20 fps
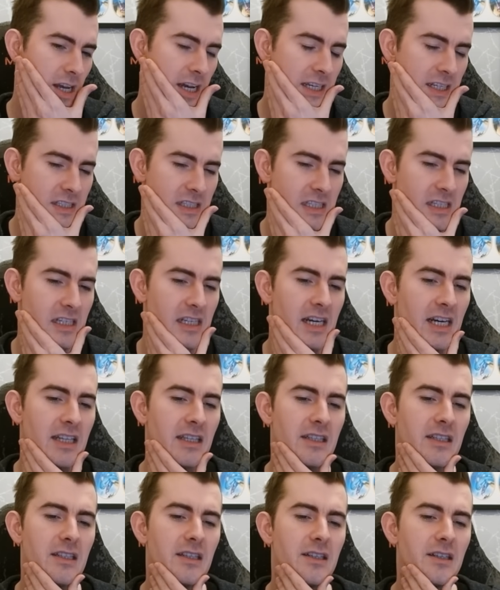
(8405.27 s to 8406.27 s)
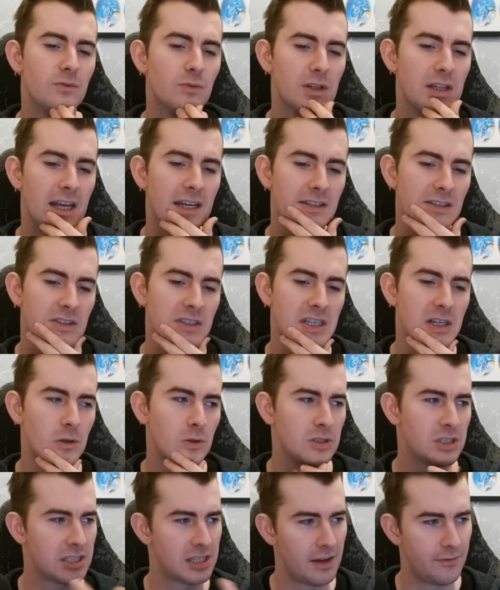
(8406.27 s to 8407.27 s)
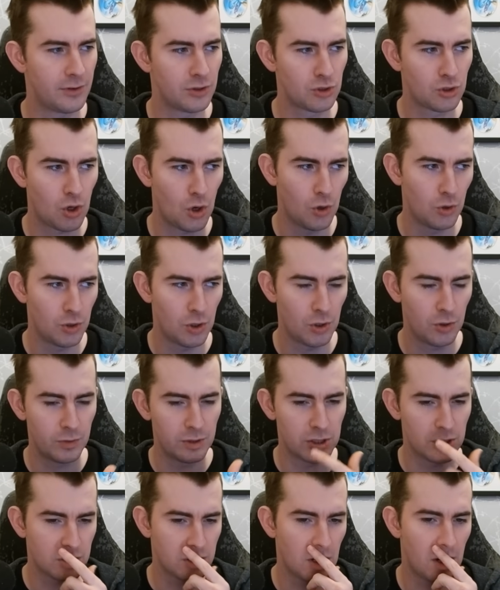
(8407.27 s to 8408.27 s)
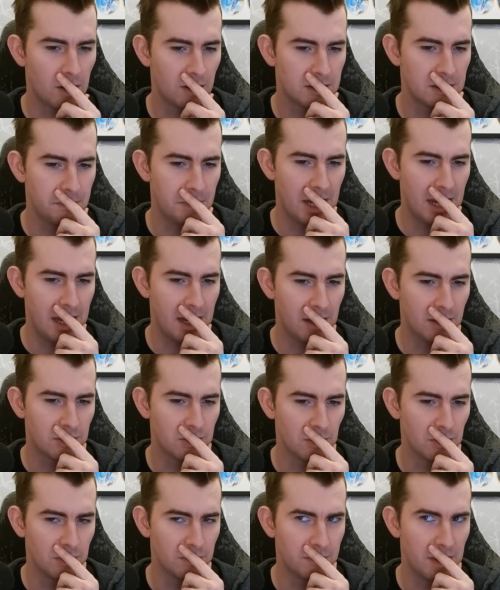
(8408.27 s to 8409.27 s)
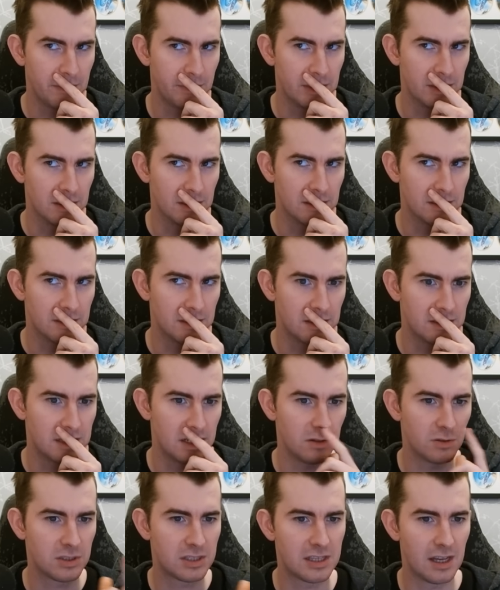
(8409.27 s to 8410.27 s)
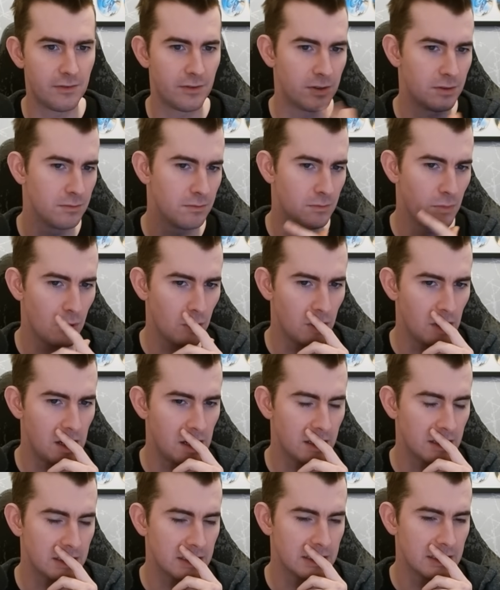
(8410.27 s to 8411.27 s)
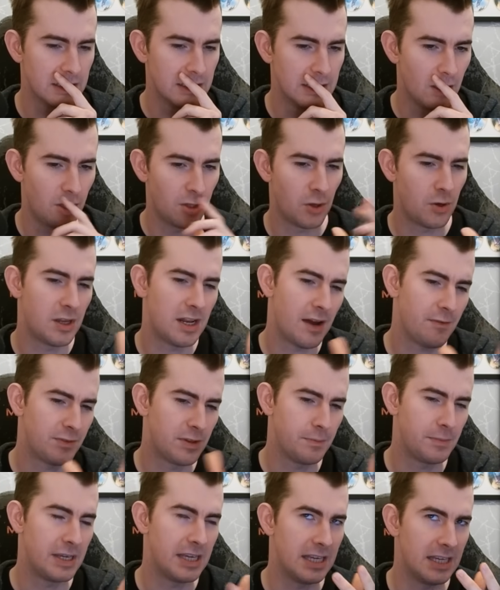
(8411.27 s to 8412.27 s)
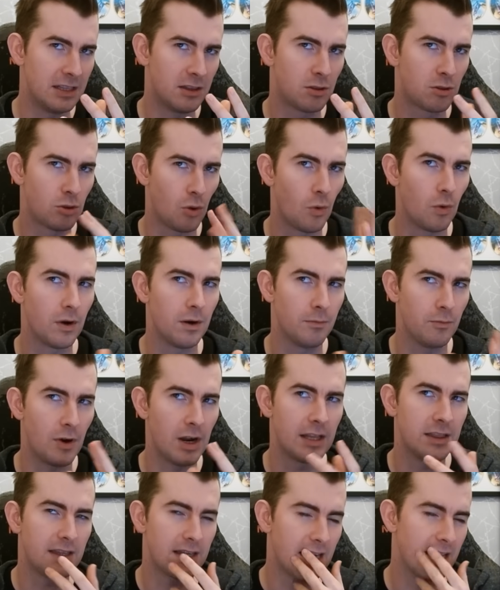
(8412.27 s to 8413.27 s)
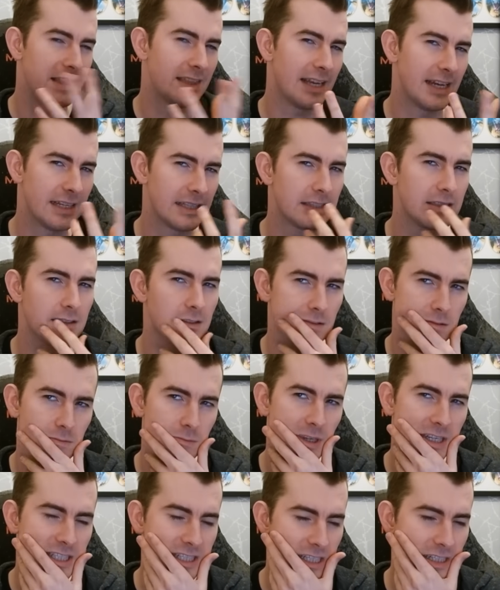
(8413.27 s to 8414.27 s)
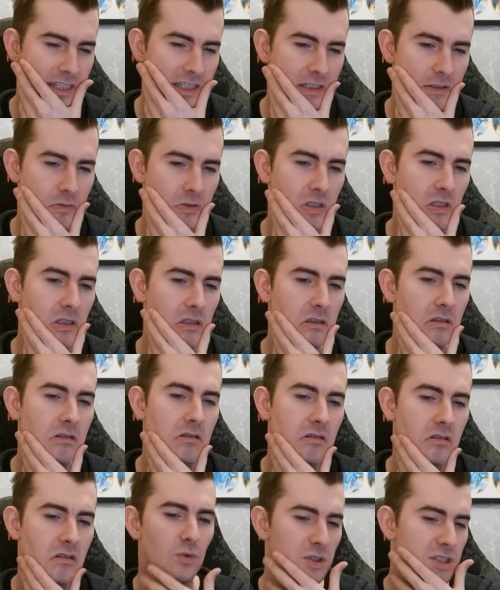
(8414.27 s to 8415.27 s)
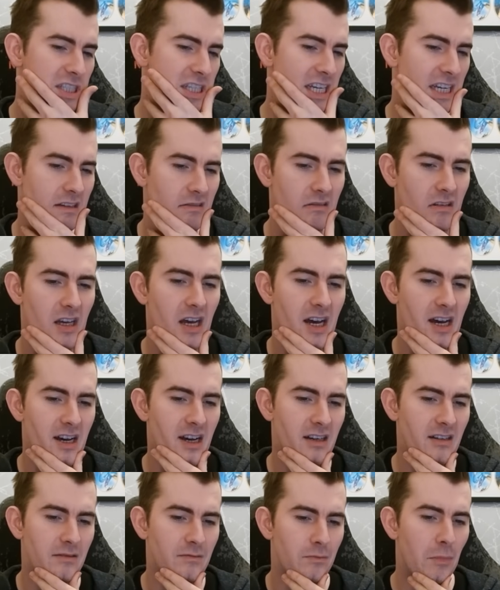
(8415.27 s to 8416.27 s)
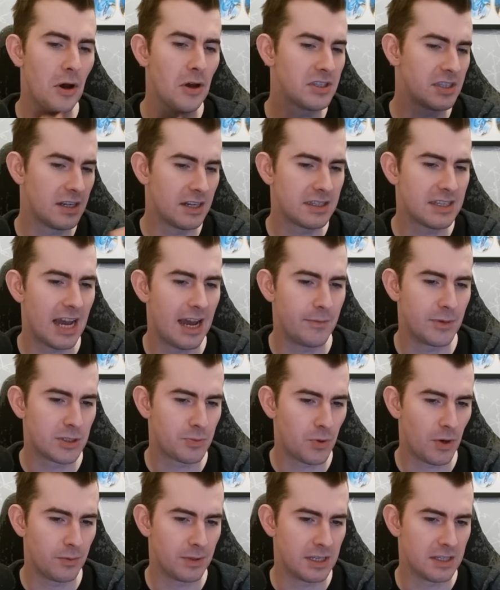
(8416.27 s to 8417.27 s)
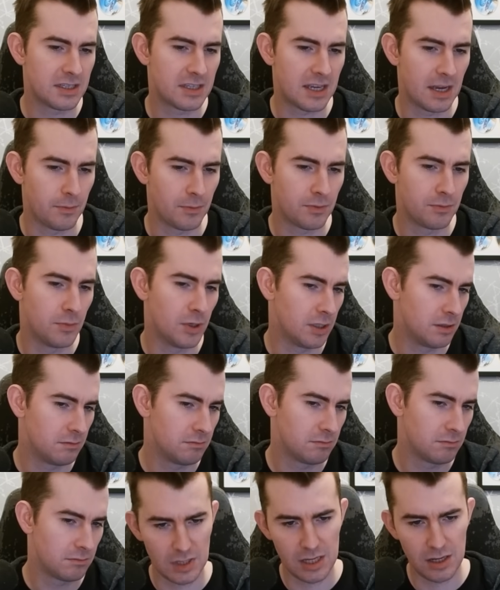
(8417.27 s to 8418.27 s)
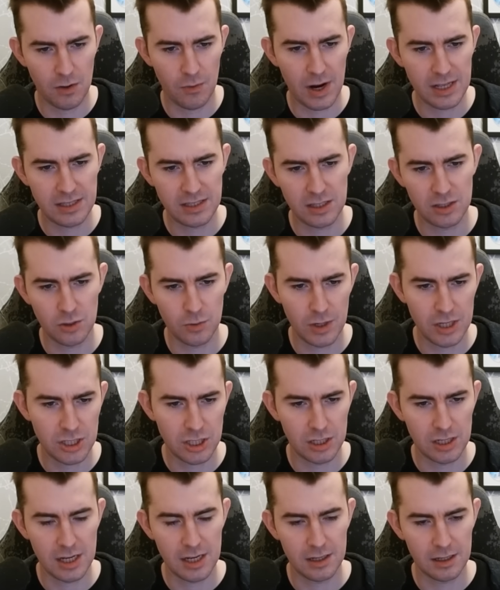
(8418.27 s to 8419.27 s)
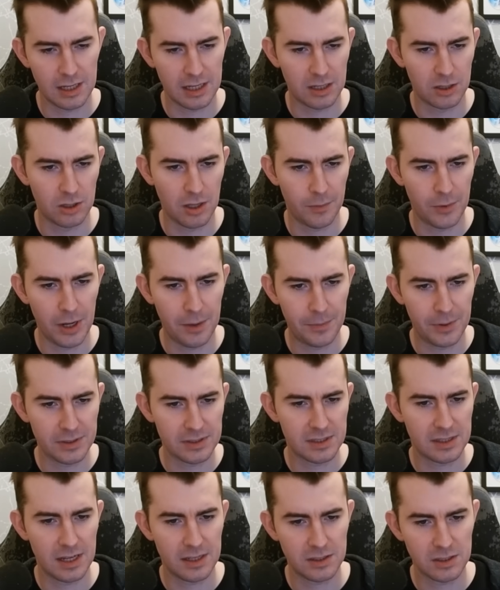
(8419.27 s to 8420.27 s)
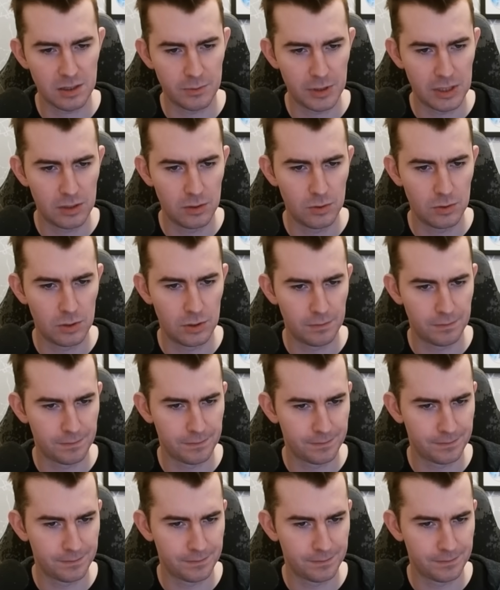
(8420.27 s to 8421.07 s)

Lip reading: I can see that. With like the tier 7 Kodo we just talked about, or maybe the tier 7 Murloc. Although you'd have to be Thorim, right, to get that, basically. So we'll see. Most of the time it's probably a skip, but in the right situation, yeah, like a double up on stats could be huge.